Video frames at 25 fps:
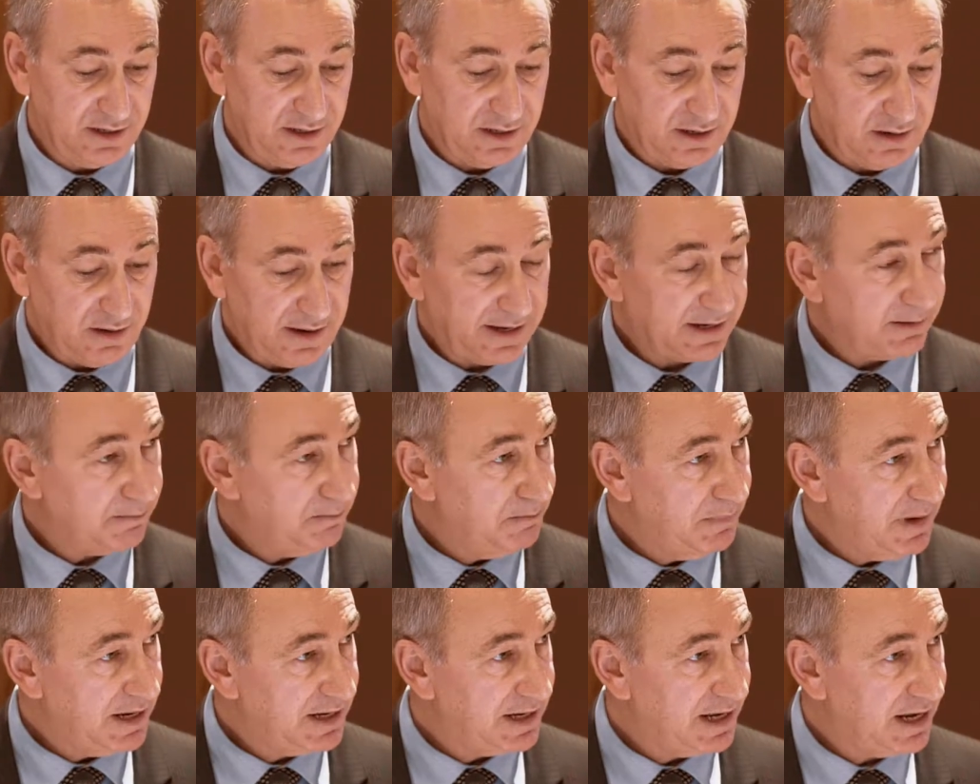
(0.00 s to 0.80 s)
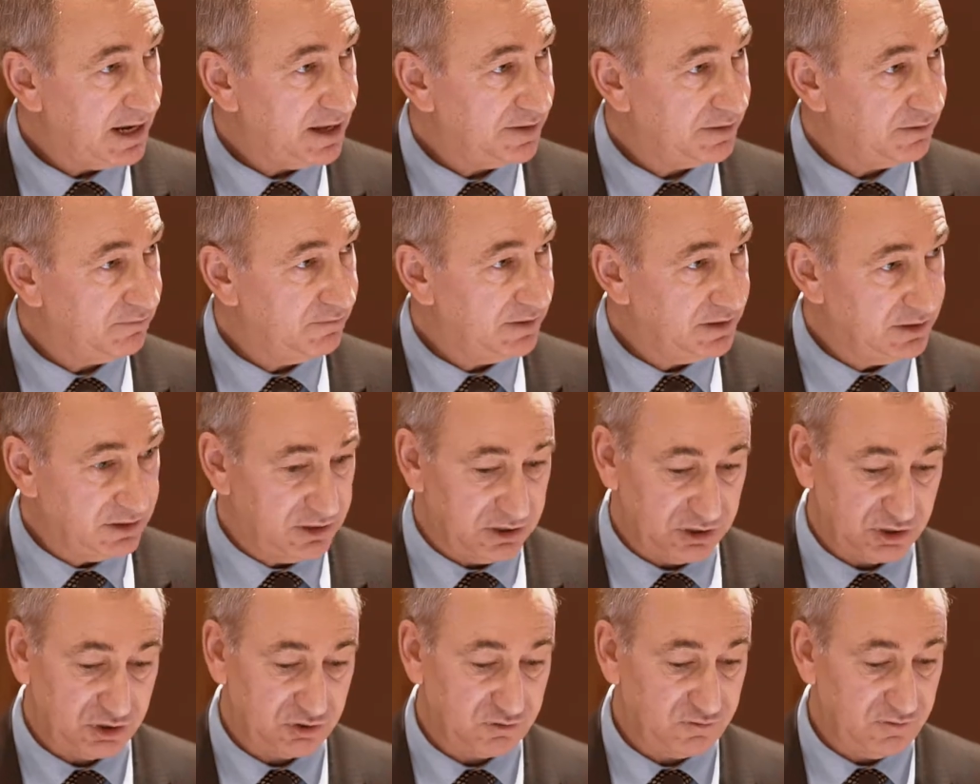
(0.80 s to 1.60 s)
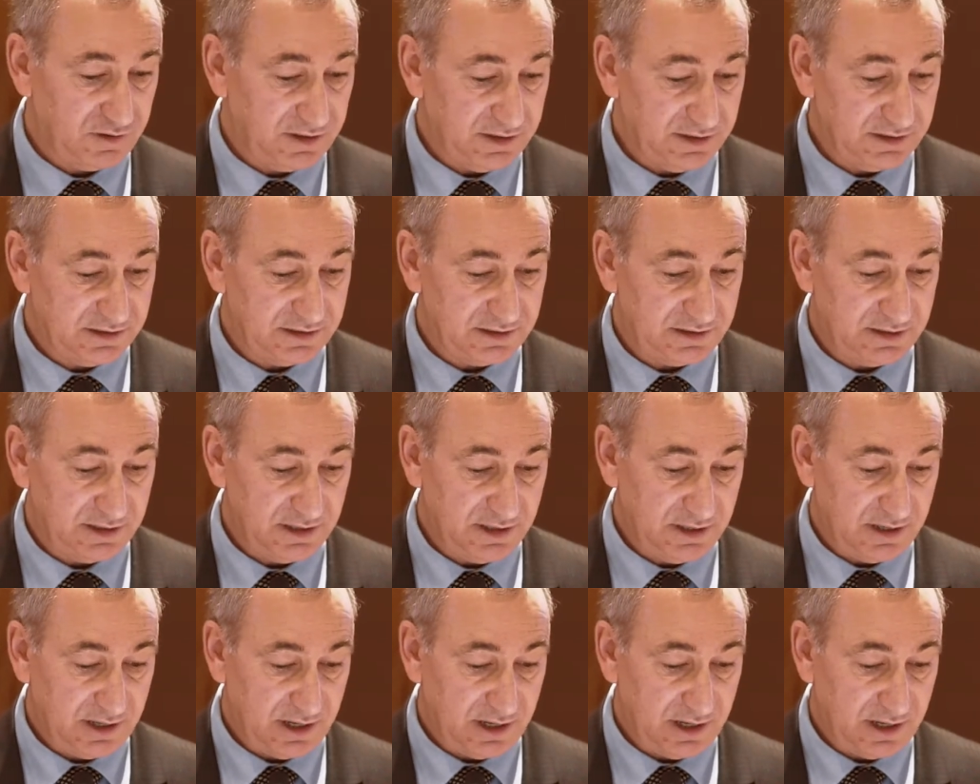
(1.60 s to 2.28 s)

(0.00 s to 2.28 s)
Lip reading: like many other industries